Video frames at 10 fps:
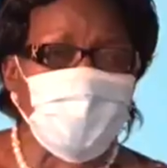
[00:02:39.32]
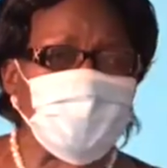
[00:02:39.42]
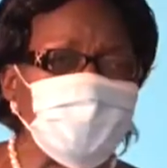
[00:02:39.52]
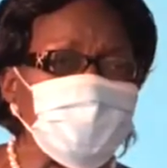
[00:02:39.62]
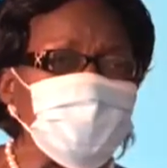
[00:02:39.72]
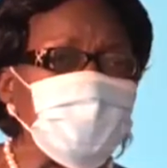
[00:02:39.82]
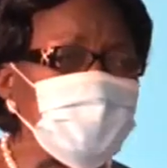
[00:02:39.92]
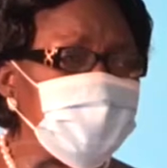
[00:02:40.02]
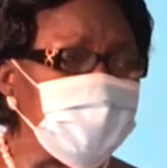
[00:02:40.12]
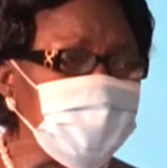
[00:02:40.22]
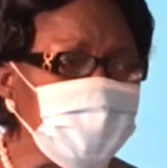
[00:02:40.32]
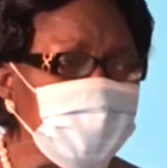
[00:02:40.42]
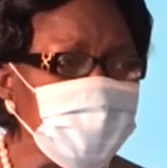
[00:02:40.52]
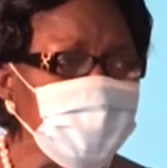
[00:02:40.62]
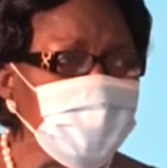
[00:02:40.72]
is this myth
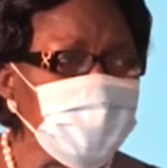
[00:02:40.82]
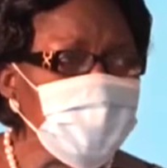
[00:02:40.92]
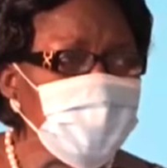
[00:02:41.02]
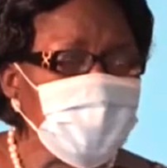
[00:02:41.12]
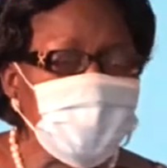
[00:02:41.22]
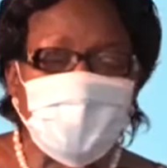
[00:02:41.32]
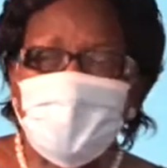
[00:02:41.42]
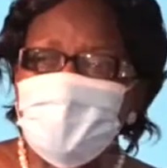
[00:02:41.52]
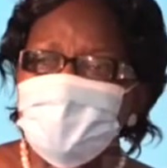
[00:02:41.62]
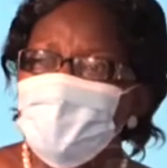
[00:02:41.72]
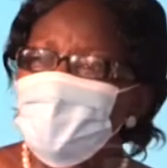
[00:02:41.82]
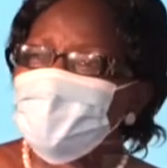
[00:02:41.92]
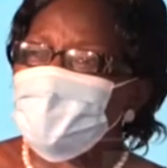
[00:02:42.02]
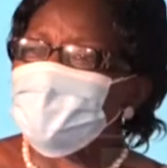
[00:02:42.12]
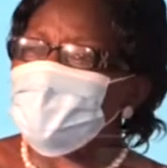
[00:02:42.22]
that the Central
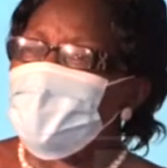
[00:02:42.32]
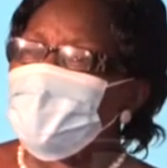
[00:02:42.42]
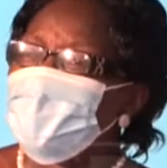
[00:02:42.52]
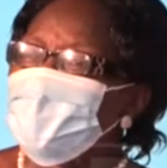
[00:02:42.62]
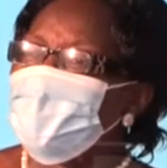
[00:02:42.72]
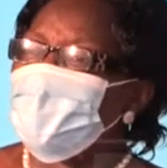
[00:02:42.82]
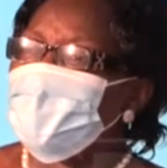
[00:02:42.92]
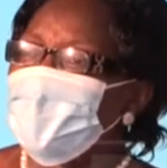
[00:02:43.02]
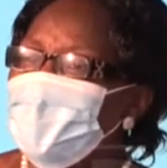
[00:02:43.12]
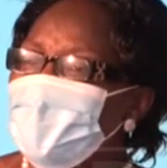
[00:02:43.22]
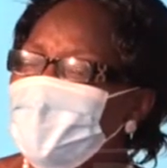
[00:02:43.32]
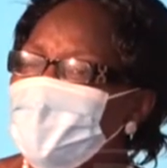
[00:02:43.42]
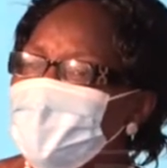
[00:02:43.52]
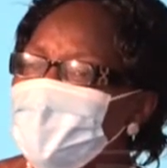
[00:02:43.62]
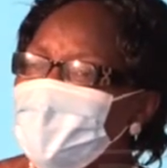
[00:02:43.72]
Executive Committee uh,
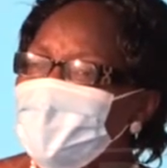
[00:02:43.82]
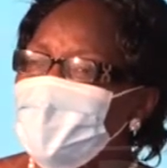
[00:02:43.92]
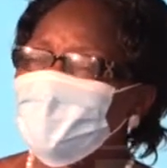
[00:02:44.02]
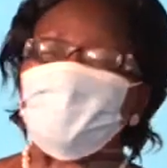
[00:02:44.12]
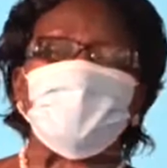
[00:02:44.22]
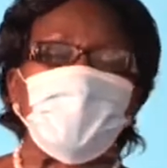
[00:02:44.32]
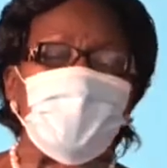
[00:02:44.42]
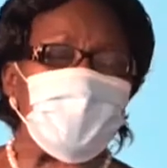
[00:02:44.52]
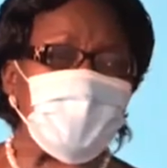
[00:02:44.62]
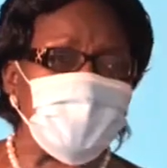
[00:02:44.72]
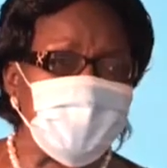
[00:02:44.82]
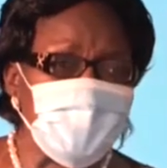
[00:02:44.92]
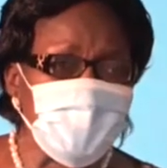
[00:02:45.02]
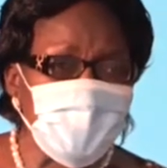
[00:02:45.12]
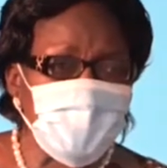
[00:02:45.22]
does not like me
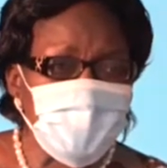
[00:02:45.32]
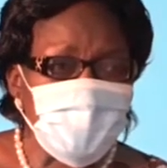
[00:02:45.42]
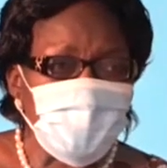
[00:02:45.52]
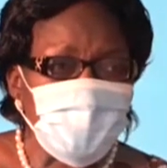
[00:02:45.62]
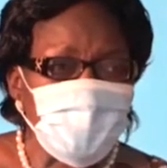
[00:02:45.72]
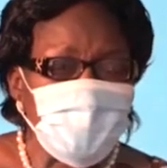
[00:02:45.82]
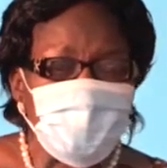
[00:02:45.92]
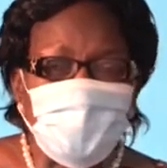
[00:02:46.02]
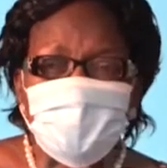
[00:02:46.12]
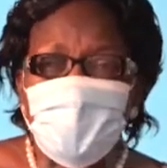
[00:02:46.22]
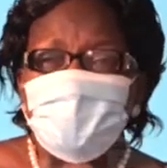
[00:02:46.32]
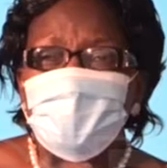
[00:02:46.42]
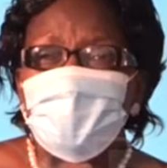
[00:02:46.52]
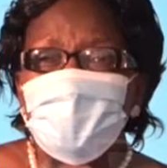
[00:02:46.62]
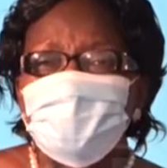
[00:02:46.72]
but I'm
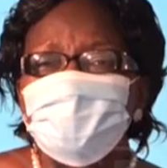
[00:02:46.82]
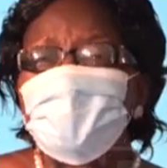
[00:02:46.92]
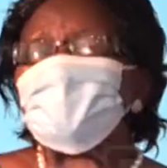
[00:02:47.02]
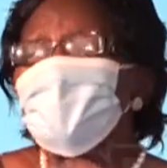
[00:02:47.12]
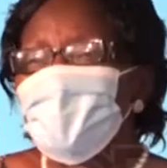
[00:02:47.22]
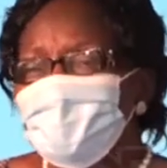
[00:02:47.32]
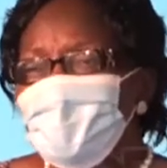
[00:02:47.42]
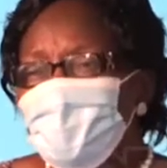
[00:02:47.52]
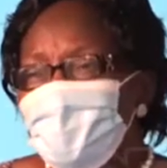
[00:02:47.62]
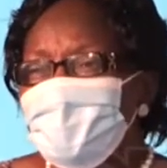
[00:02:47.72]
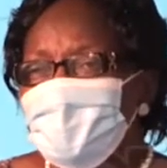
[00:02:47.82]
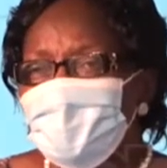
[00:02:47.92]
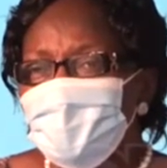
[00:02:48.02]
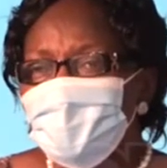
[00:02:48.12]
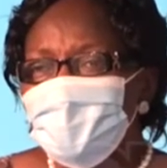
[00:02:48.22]
the vice chair of that committee,
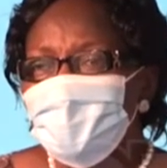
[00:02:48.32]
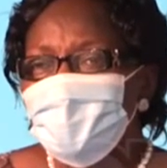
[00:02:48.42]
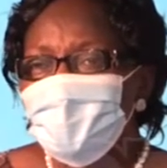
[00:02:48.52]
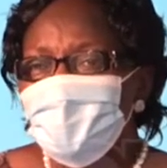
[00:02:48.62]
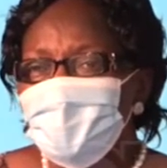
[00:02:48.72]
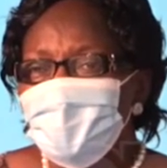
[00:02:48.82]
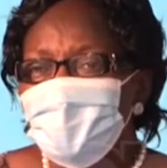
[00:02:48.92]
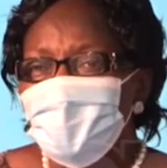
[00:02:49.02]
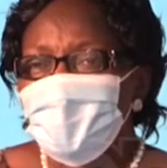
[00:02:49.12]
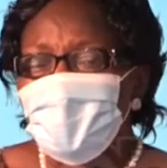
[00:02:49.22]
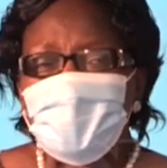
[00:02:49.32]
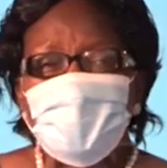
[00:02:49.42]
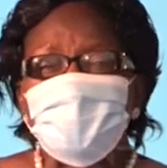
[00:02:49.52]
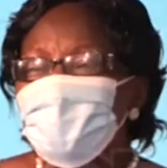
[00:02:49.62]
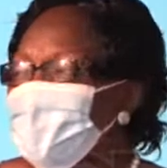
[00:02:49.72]
yes.
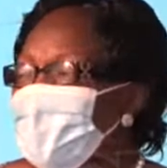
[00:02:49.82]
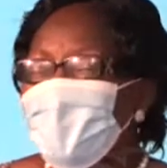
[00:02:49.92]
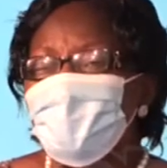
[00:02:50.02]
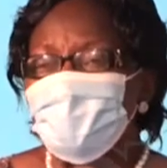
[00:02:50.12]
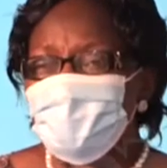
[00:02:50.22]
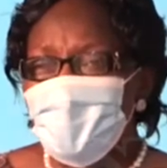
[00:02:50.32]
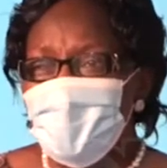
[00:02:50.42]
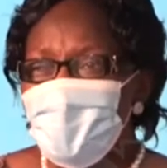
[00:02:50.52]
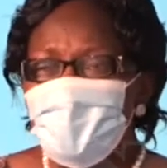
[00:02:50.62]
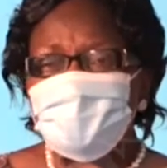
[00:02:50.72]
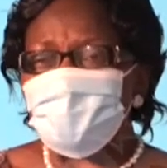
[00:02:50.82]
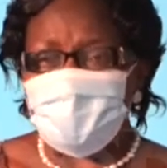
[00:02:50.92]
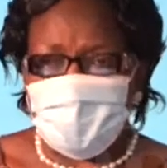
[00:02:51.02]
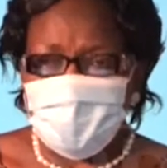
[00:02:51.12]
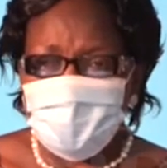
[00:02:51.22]
elected by the people of Uganda
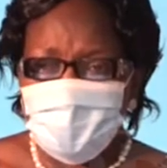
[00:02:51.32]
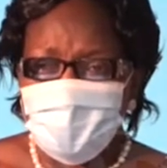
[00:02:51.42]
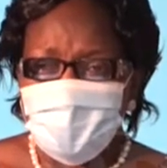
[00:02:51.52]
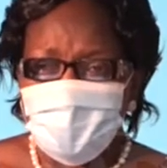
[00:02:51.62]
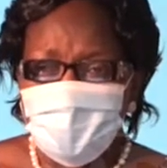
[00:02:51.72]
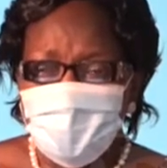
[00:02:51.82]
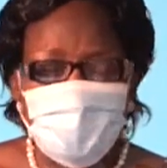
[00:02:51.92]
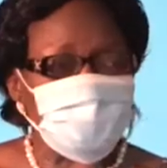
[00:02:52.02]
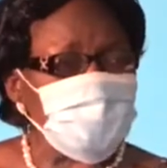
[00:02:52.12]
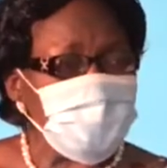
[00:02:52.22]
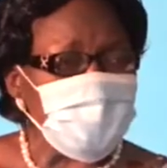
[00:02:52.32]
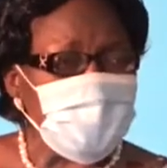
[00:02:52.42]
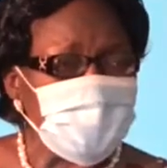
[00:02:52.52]
massively, yes. as you remember.